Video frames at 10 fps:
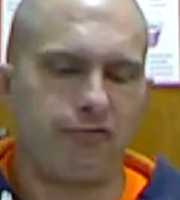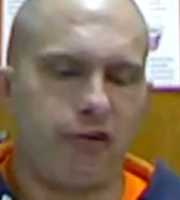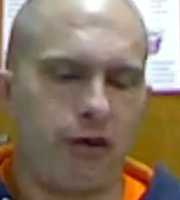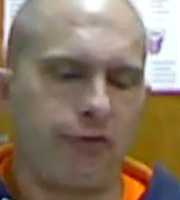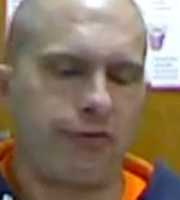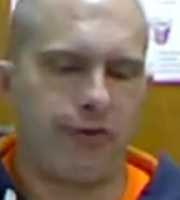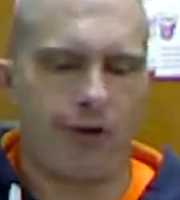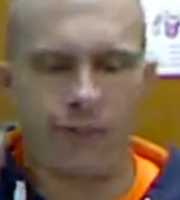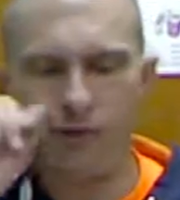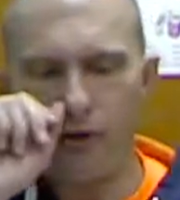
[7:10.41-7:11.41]
Follow the
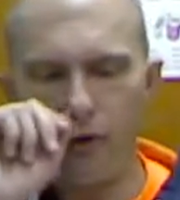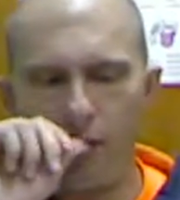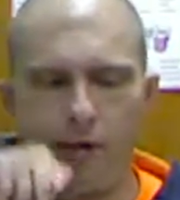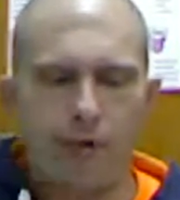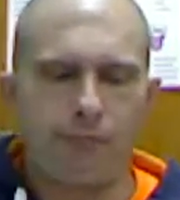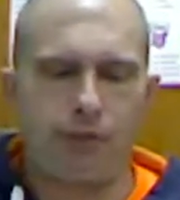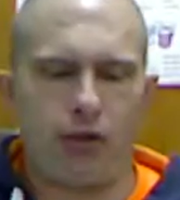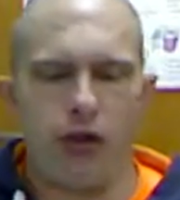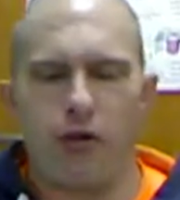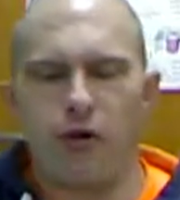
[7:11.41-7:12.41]
steps
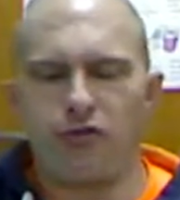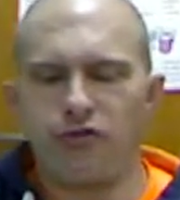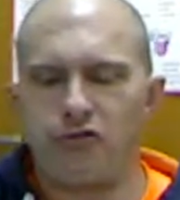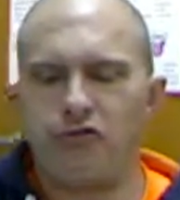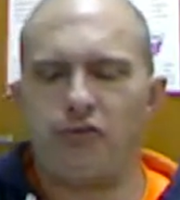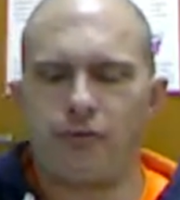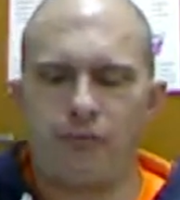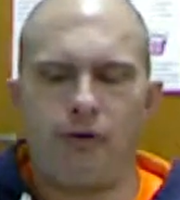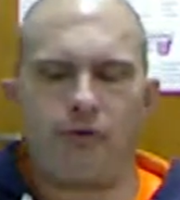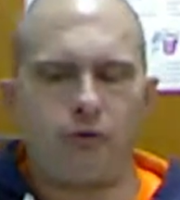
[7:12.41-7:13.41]
below as your teacher
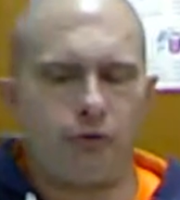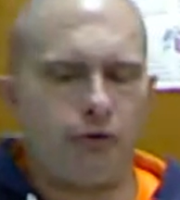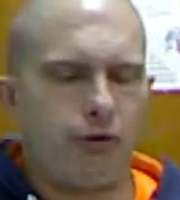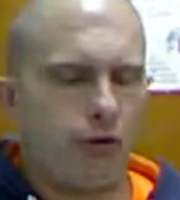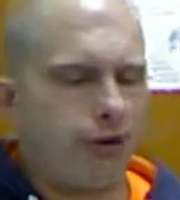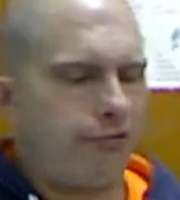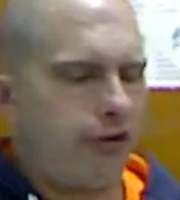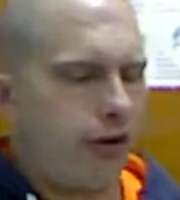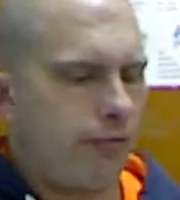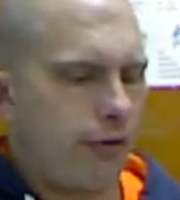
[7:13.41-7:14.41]
explains them in order to
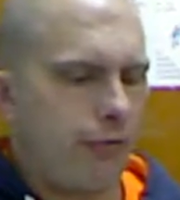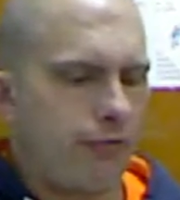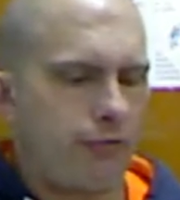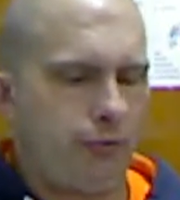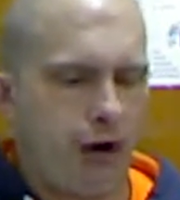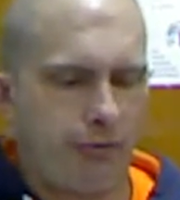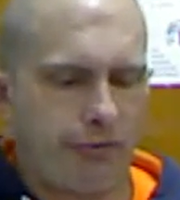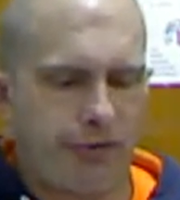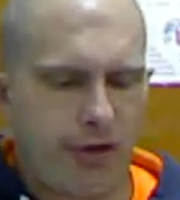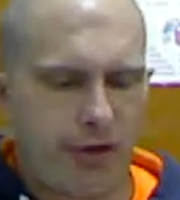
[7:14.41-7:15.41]
identify a poem's rhyme
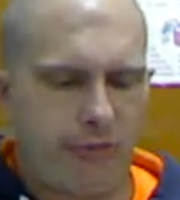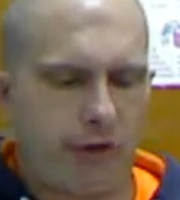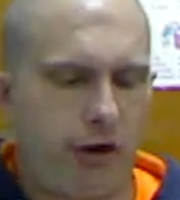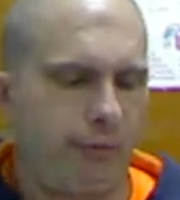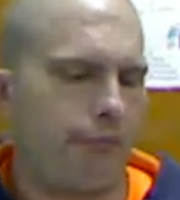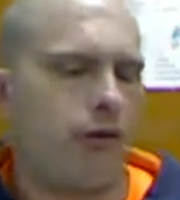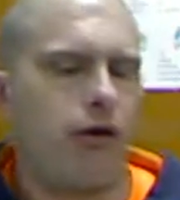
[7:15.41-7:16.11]
scheme. Okay,